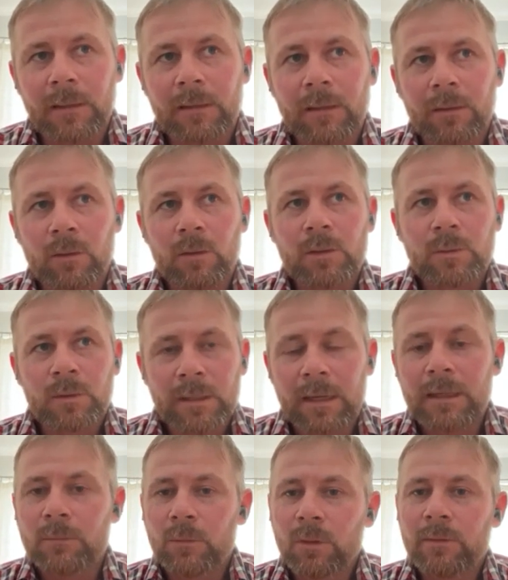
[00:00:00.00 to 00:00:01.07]
the horse was
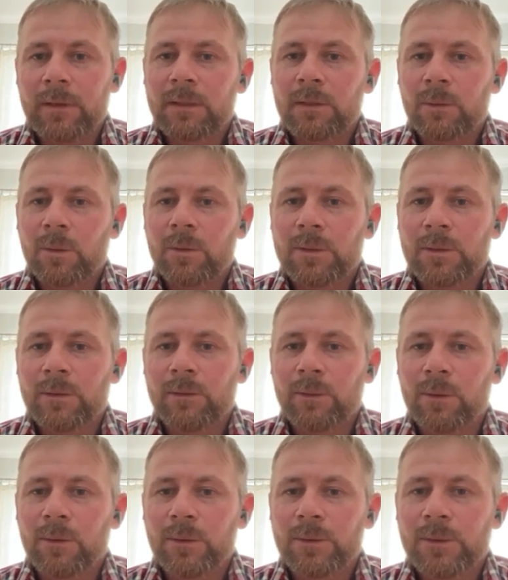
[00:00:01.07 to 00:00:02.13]
only moving towards her
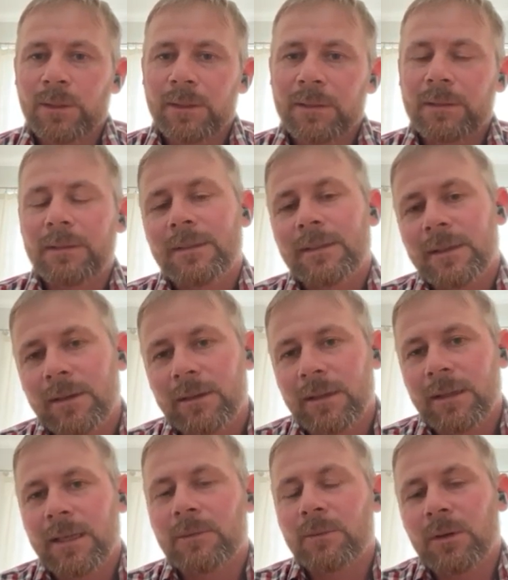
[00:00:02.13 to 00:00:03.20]
thoughts, and
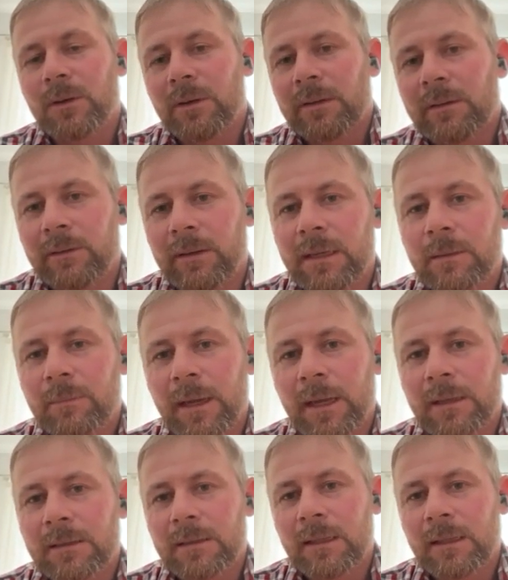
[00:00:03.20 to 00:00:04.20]
that's what we've got to think about.